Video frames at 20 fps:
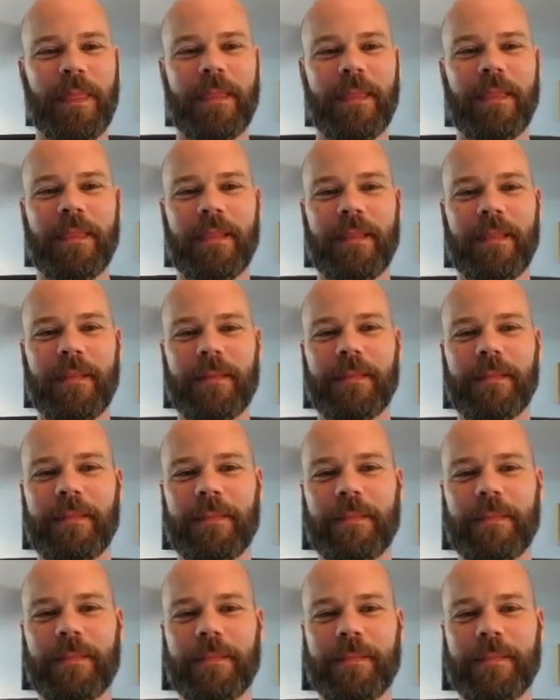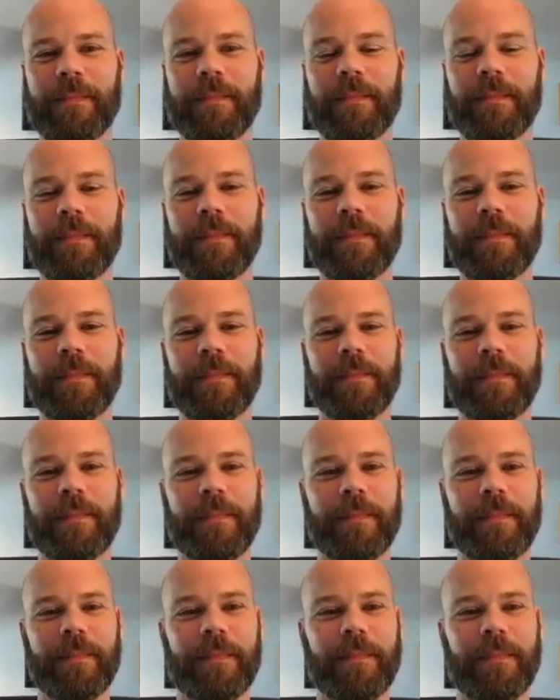
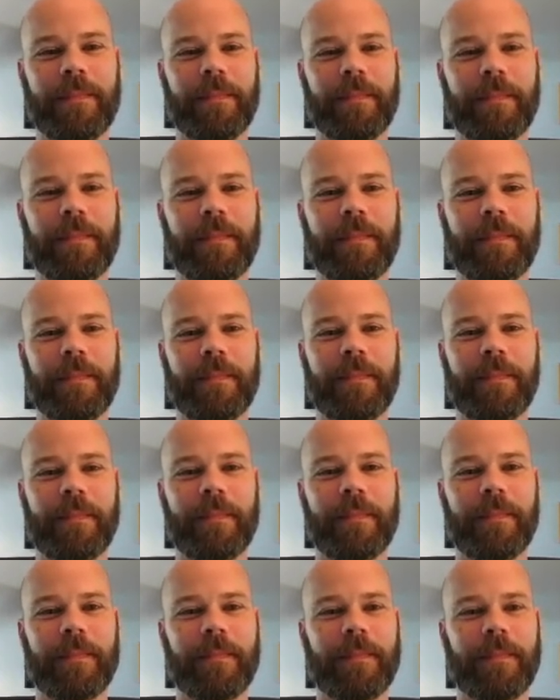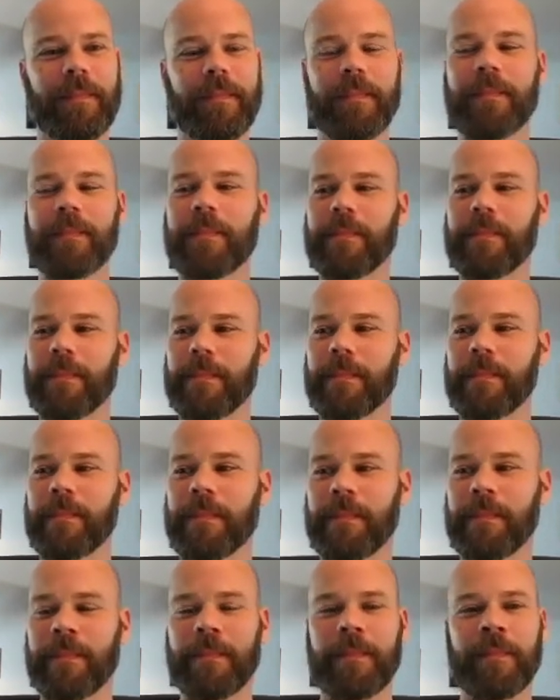
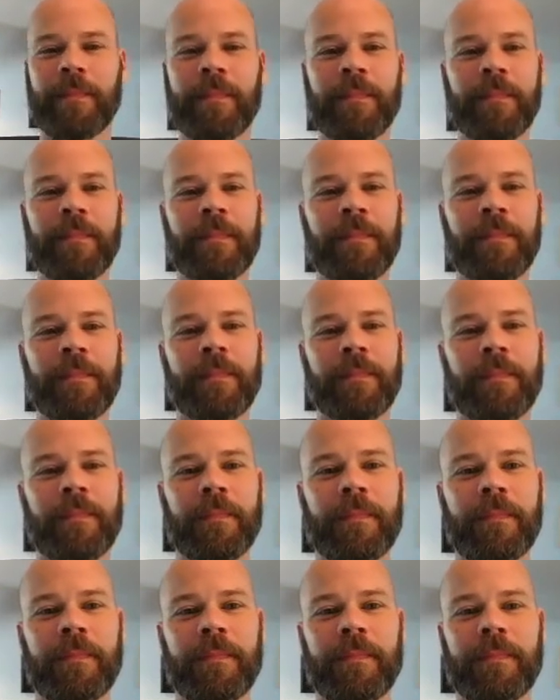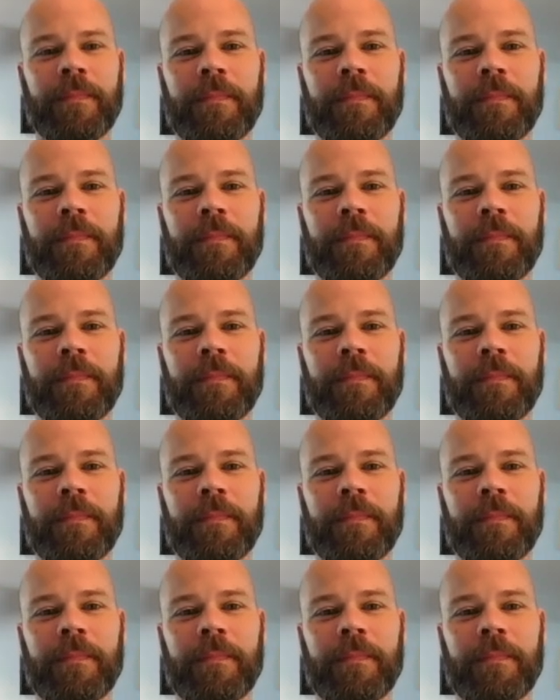This person isn't speaking.